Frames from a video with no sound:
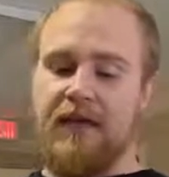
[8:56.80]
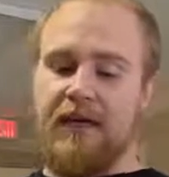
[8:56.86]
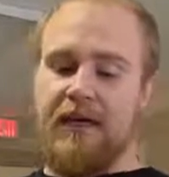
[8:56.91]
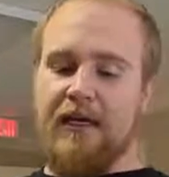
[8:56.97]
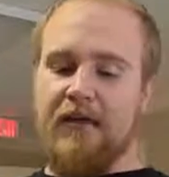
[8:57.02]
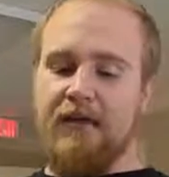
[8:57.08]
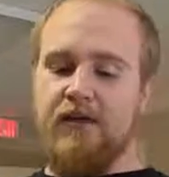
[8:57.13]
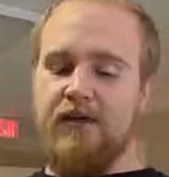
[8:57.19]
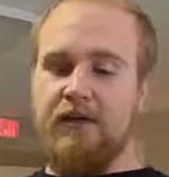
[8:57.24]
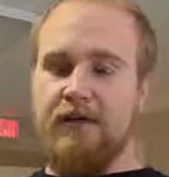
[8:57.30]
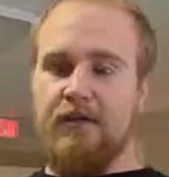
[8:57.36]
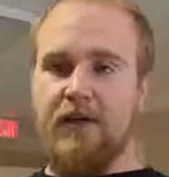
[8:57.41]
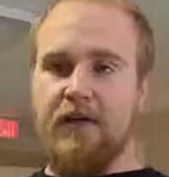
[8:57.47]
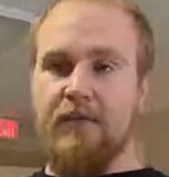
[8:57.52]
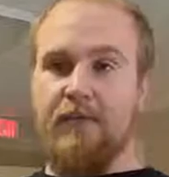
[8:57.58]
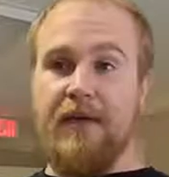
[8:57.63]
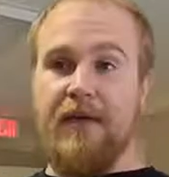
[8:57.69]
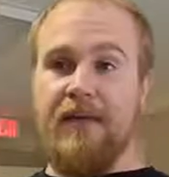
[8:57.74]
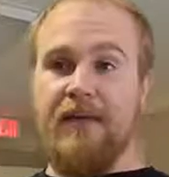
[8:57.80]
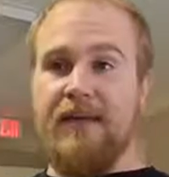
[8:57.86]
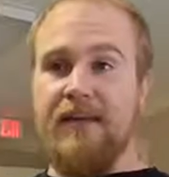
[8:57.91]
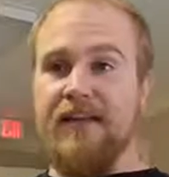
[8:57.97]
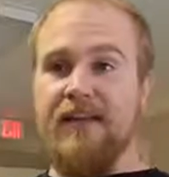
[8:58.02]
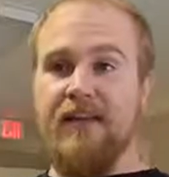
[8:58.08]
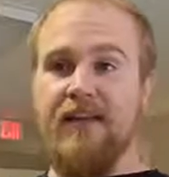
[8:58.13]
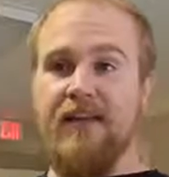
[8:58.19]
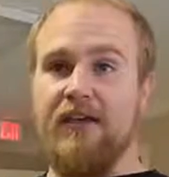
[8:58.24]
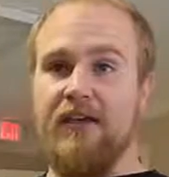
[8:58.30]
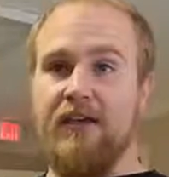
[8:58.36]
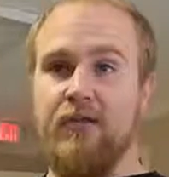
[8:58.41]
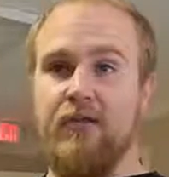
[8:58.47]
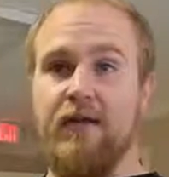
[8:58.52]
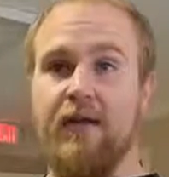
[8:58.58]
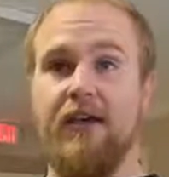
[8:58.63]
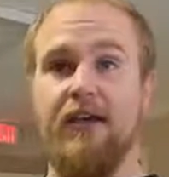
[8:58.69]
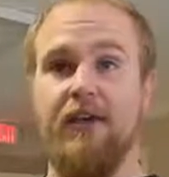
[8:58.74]
and you can really make that anything you
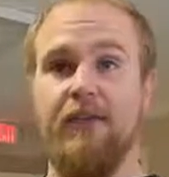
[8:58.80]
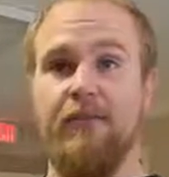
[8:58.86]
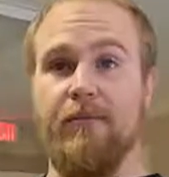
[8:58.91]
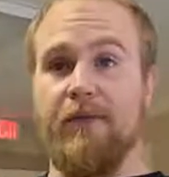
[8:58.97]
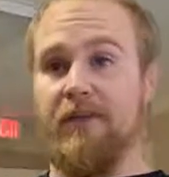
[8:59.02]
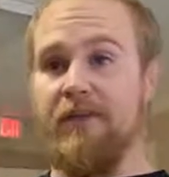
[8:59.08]
want.